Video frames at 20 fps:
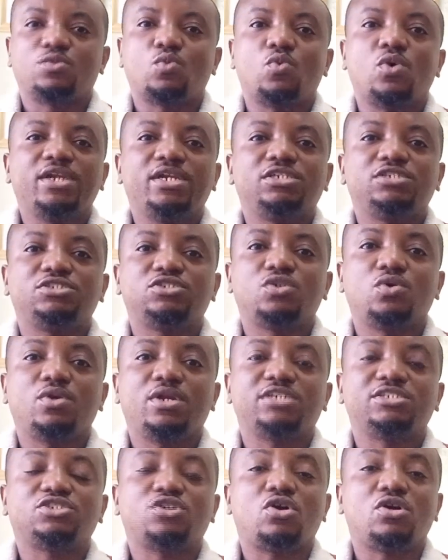One is known
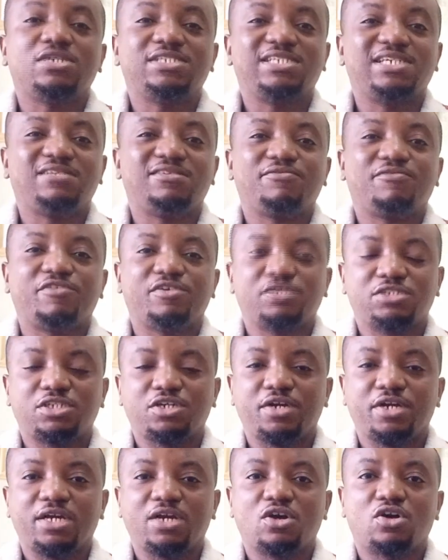as content
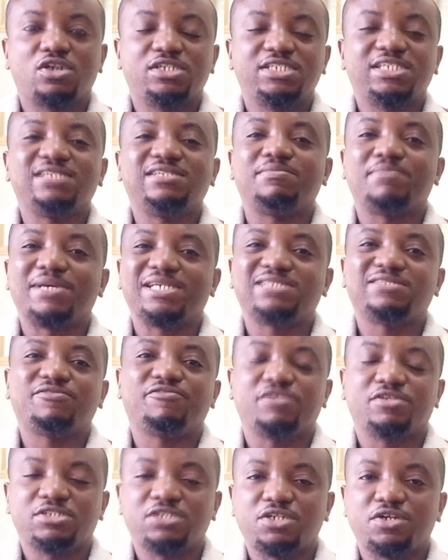filtering, content-based
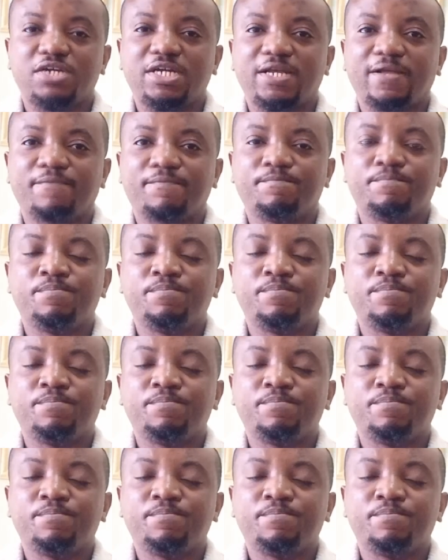filtering.